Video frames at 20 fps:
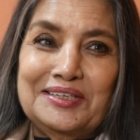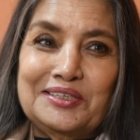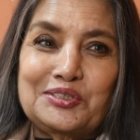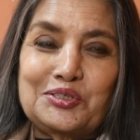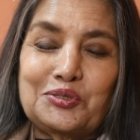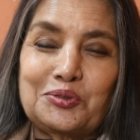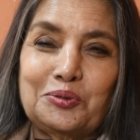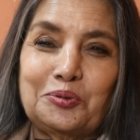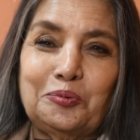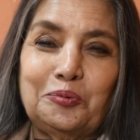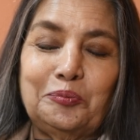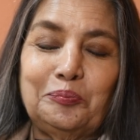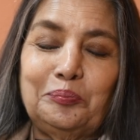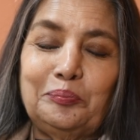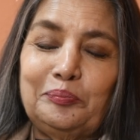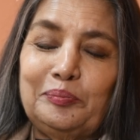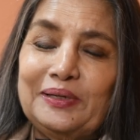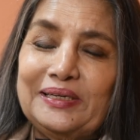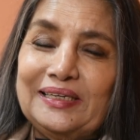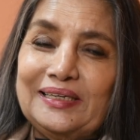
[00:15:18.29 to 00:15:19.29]
So
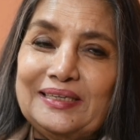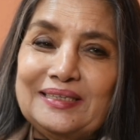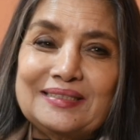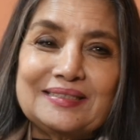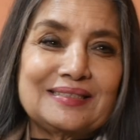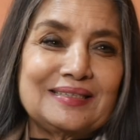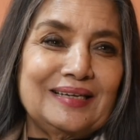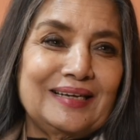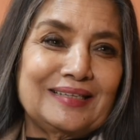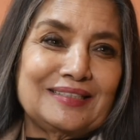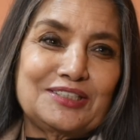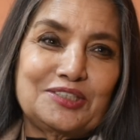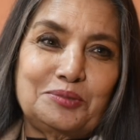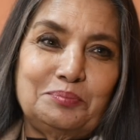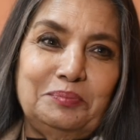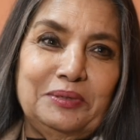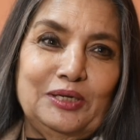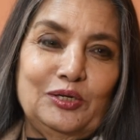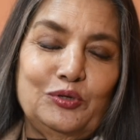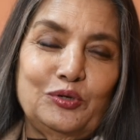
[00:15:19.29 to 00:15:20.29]
please, let's
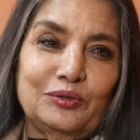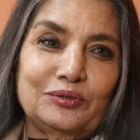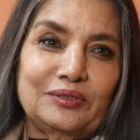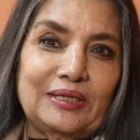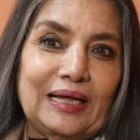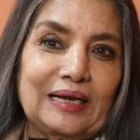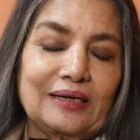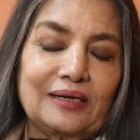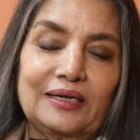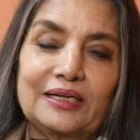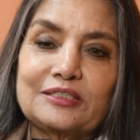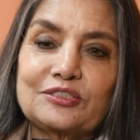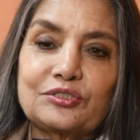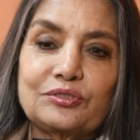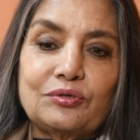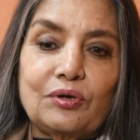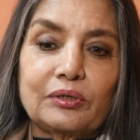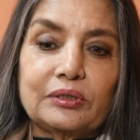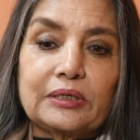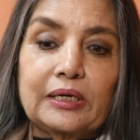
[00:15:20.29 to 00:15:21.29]
build on that.
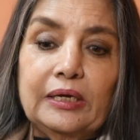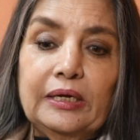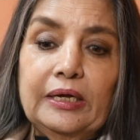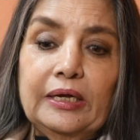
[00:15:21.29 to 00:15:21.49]
Let's not,